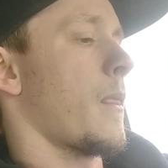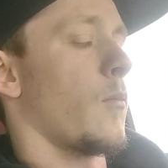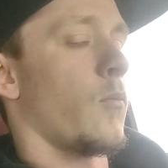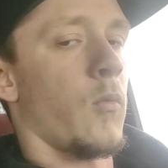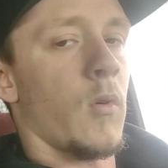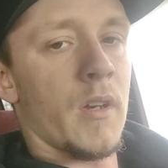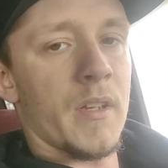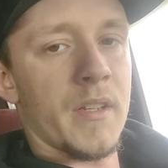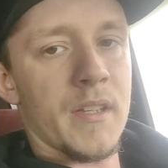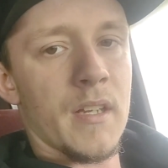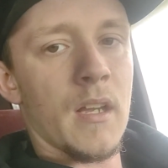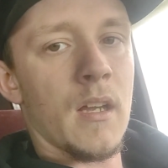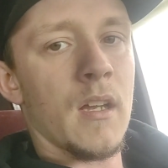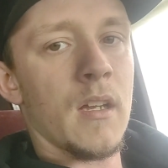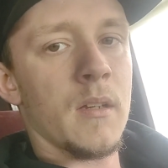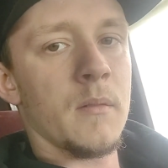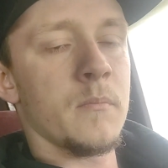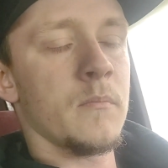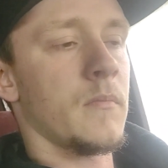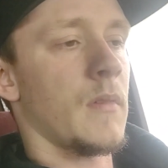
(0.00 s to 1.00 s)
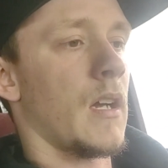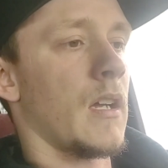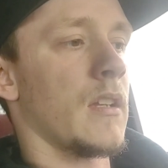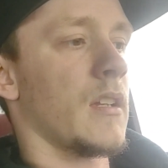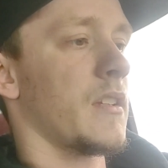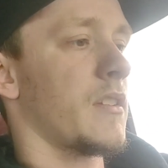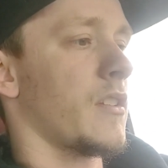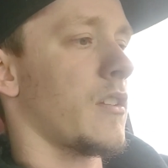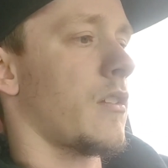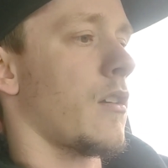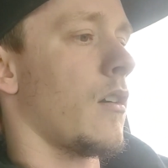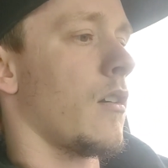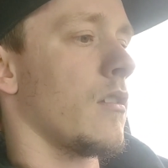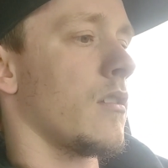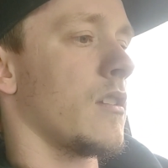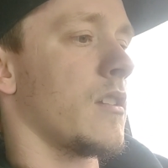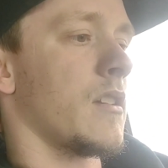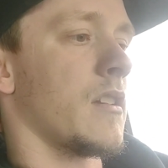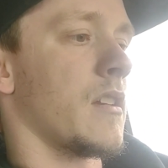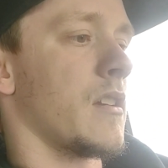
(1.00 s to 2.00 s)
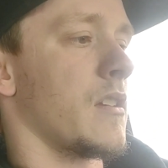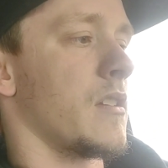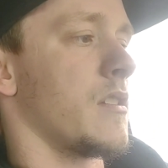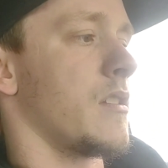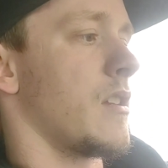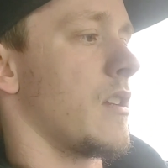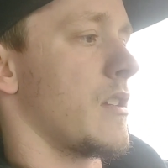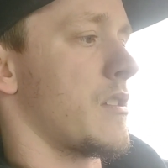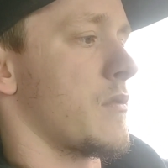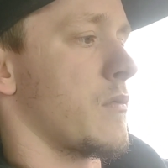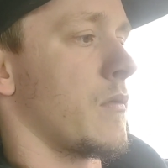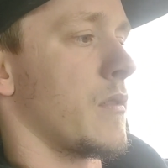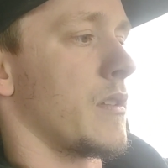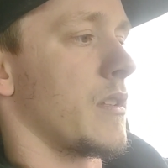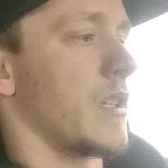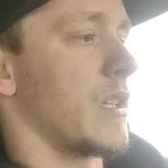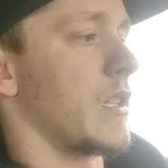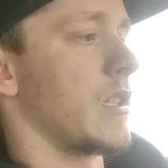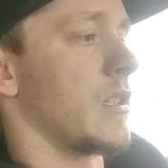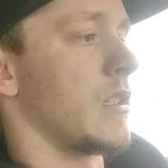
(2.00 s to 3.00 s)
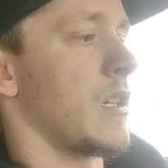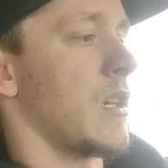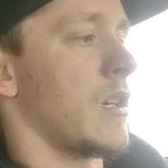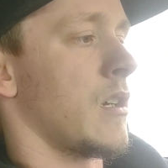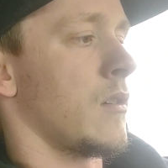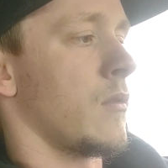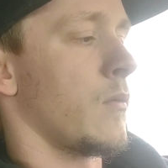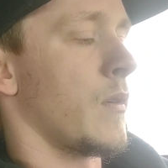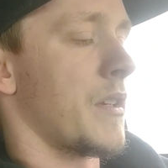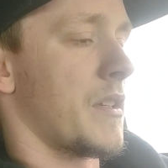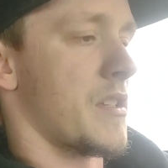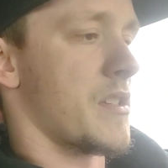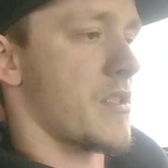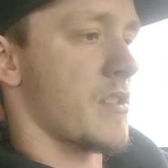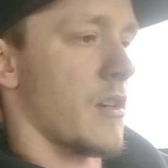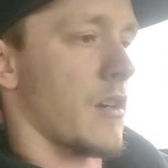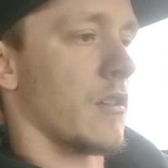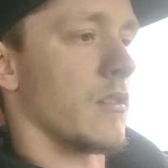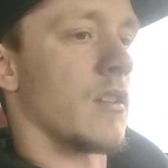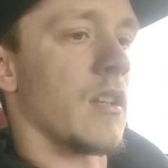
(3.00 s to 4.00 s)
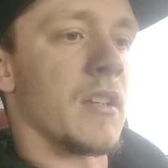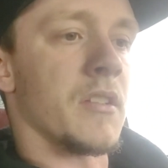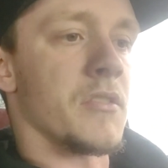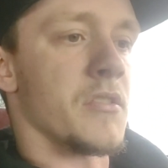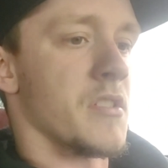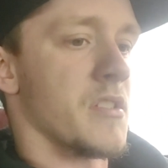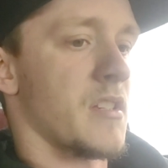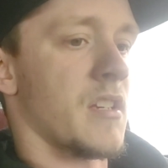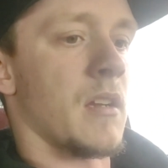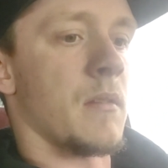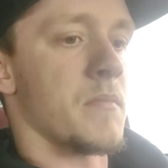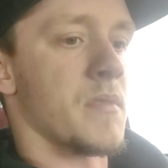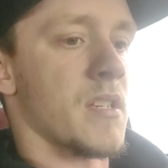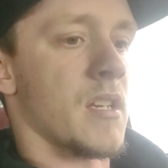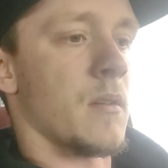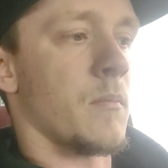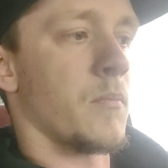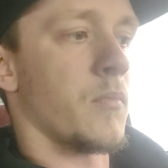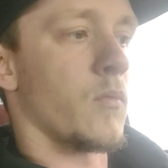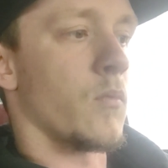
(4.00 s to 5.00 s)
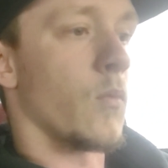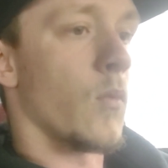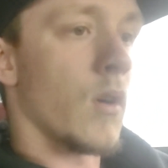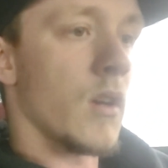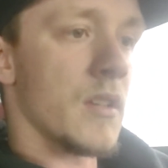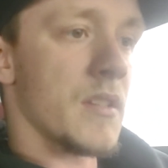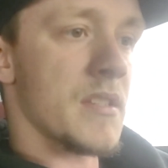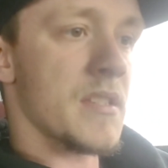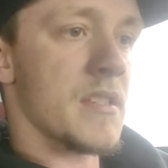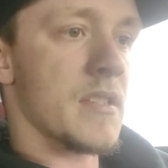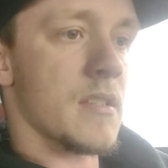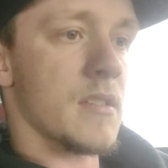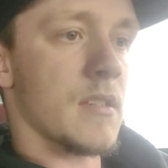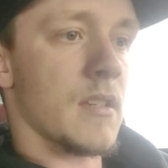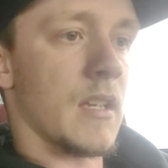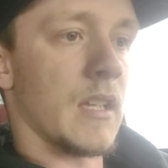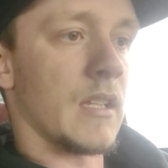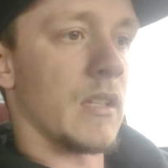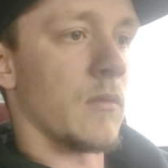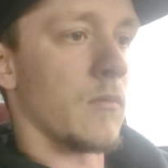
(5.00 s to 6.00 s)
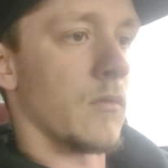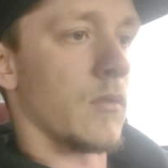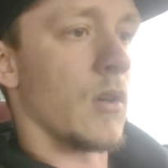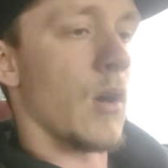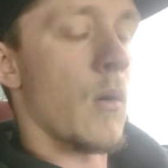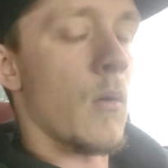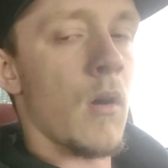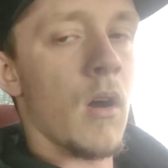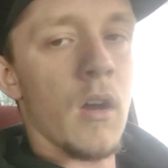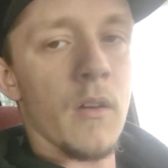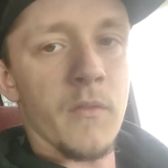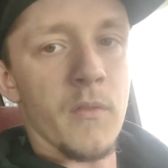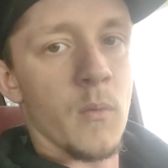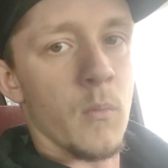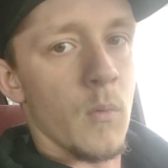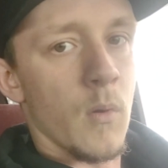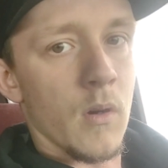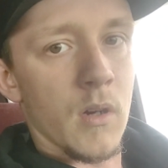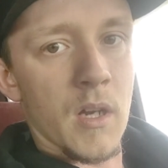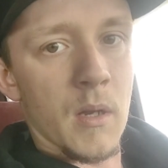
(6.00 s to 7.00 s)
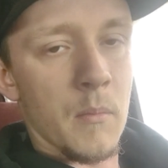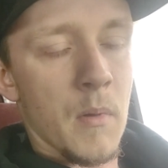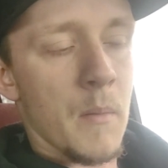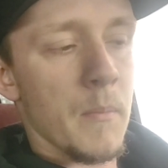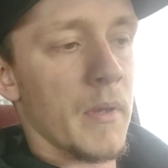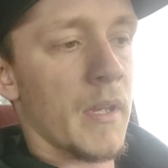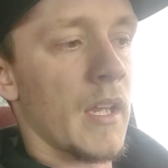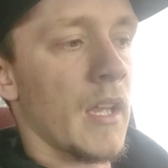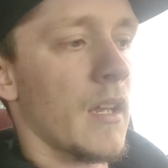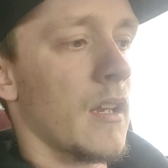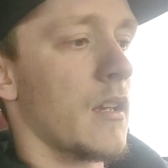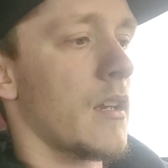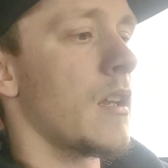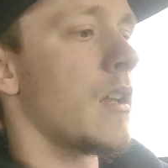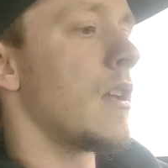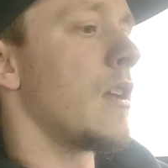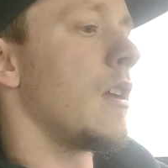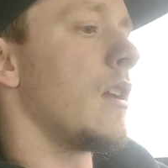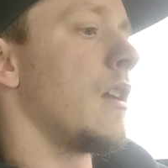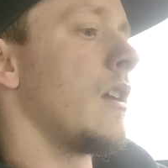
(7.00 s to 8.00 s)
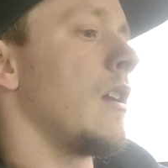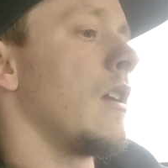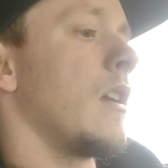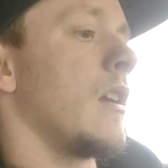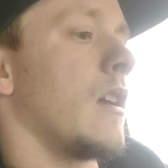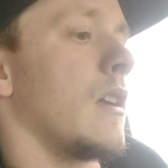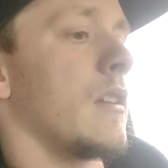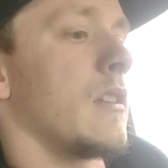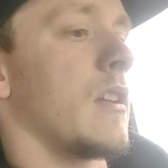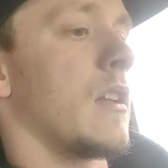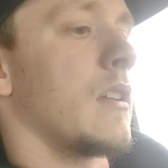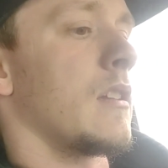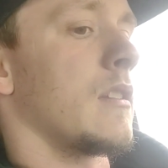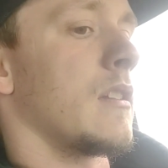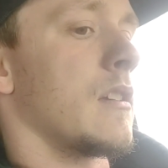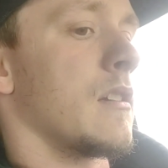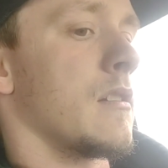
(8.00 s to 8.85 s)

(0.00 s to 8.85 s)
one time, I like to call it. It's when the wait to start light just comes up once and then will go off and won't come up again. And then